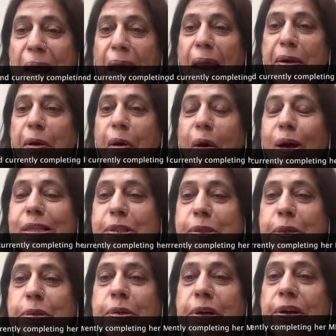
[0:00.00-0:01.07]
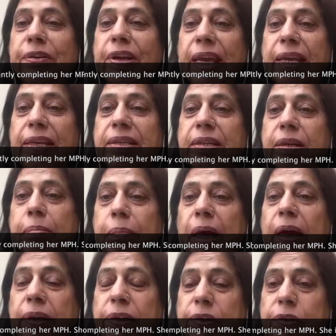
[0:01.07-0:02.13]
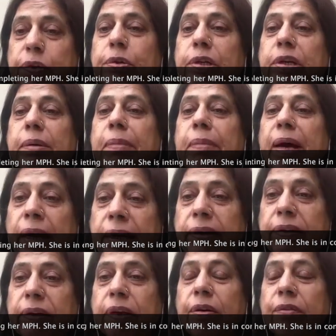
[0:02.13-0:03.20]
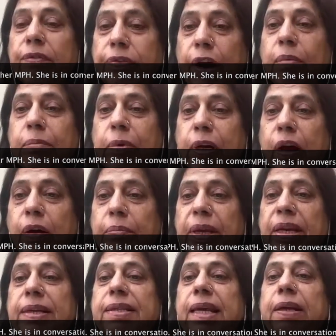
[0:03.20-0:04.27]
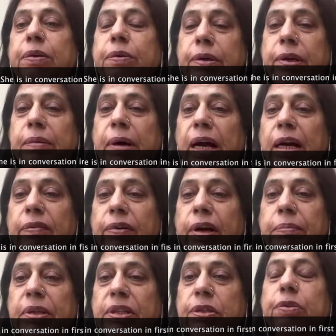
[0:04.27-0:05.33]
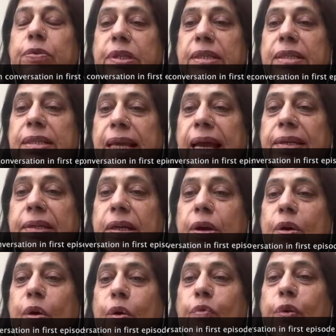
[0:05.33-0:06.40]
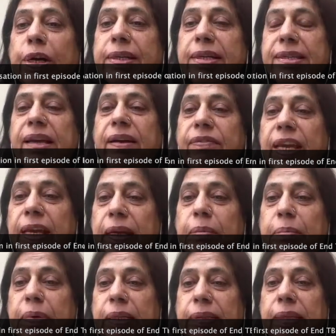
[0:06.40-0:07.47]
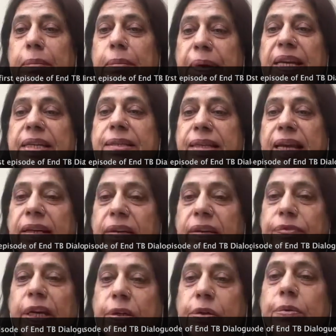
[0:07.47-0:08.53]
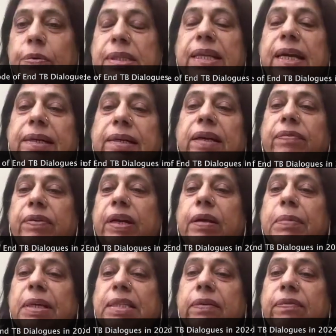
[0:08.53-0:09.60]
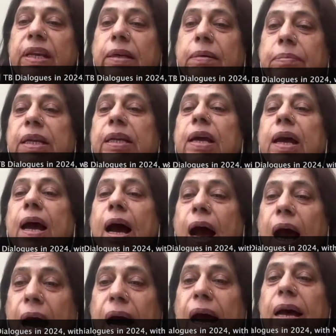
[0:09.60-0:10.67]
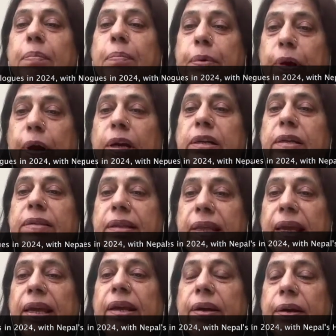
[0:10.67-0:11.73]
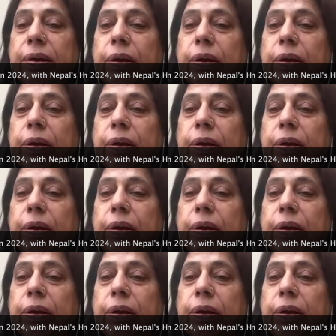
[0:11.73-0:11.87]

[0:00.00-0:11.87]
And also to create demand, to demand from governments and to demand from institutions that what is available, the best scientific tools that are very much available are brought there